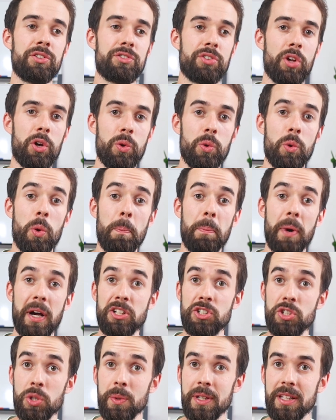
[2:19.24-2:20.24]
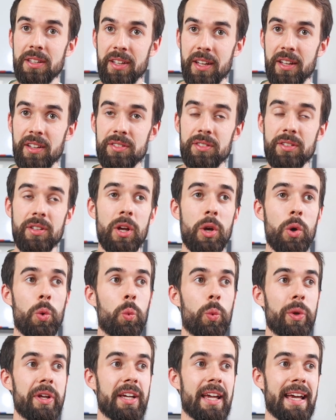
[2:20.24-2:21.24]
So by doing this,
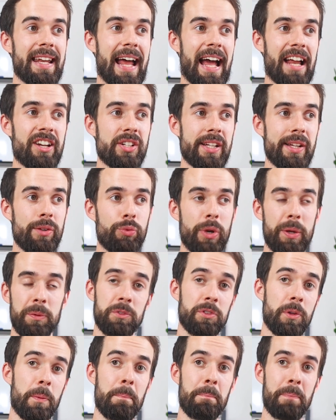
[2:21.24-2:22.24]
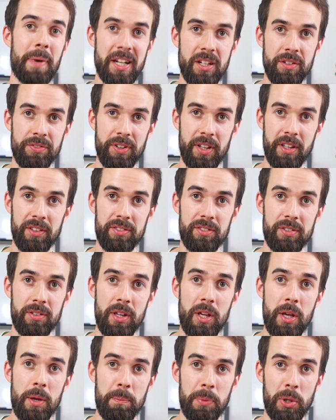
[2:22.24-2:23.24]
we can actually reap some benefits
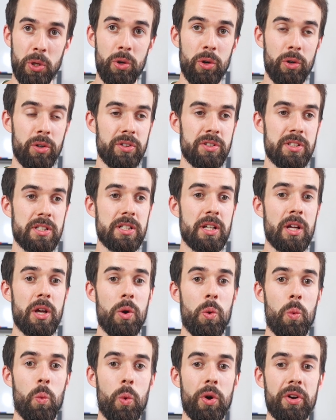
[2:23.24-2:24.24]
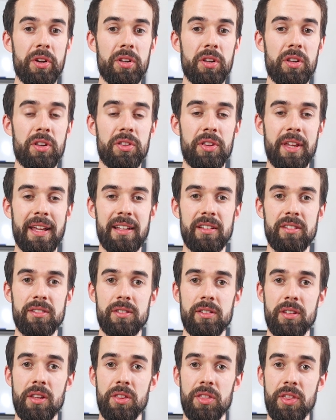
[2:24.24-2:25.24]
because one of the
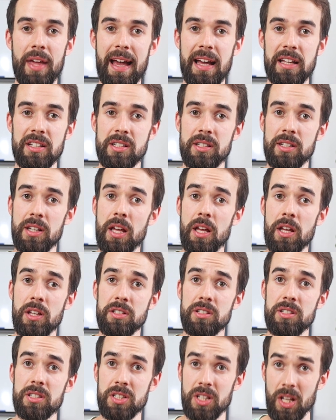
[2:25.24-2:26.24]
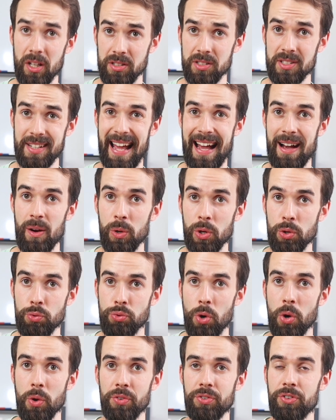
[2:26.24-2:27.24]
things that stunts our
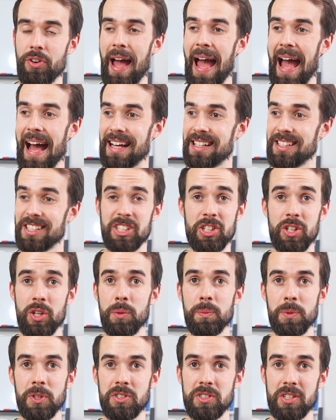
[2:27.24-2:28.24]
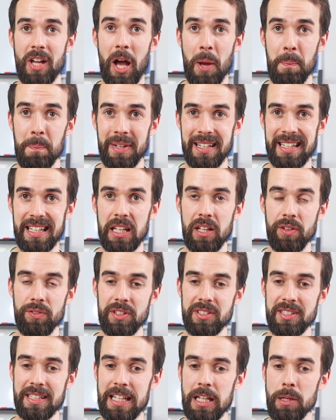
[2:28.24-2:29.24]
growth as humans, I believe,
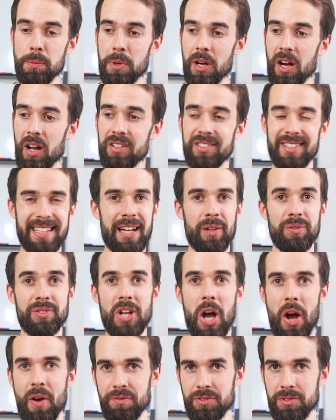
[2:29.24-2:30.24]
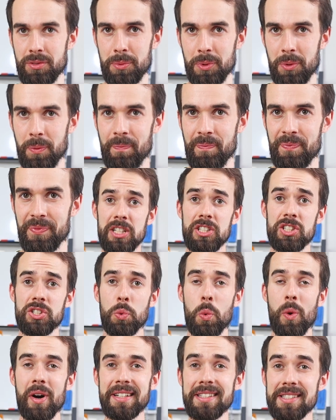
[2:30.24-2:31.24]
is keeping ourselves comfortable.
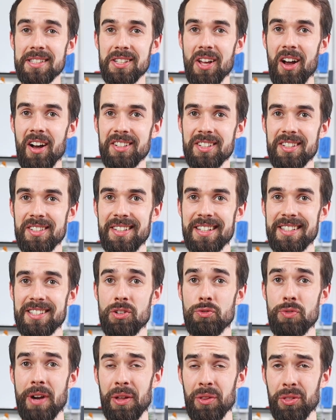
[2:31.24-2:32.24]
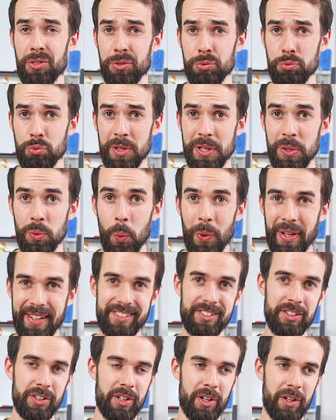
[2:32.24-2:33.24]
So I started this around three
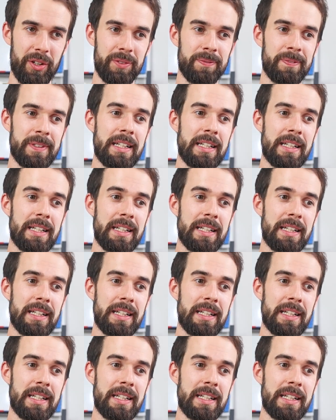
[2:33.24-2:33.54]
weeks ago.